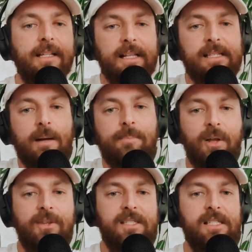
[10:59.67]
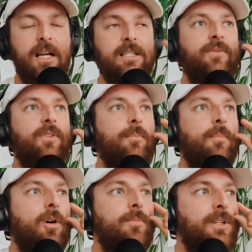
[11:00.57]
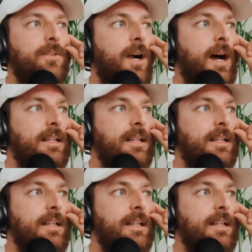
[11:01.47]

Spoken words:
and let's hypothesize for a moment, right?